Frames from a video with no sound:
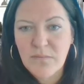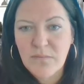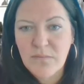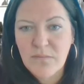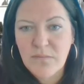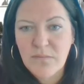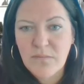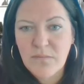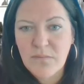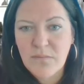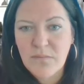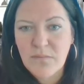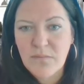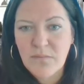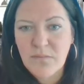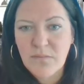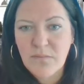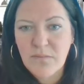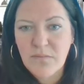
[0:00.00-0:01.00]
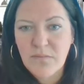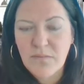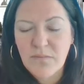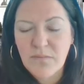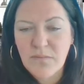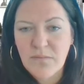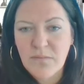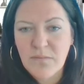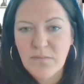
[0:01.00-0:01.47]

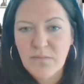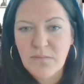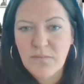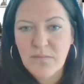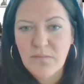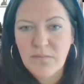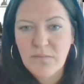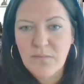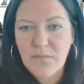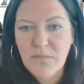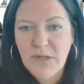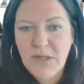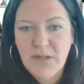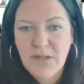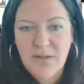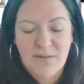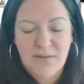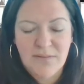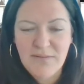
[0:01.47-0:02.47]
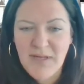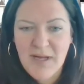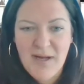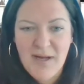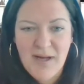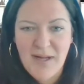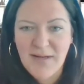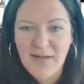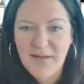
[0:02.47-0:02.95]

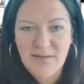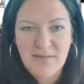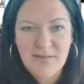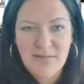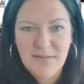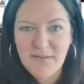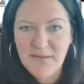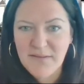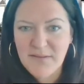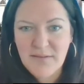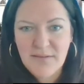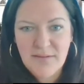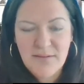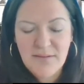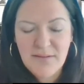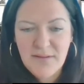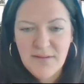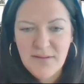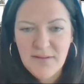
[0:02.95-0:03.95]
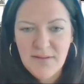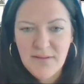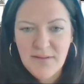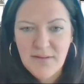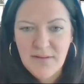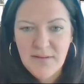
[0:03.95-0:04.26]
(not speaking)